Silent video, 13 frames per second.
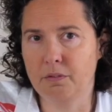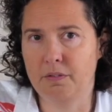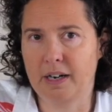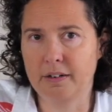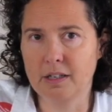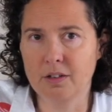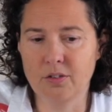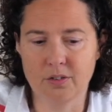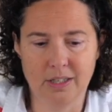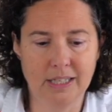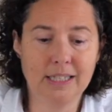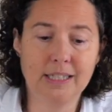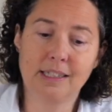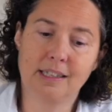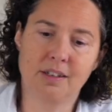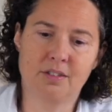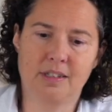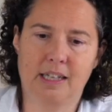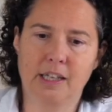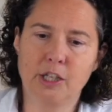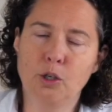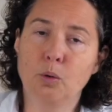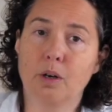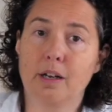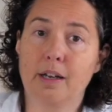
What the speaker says: variance is telling you,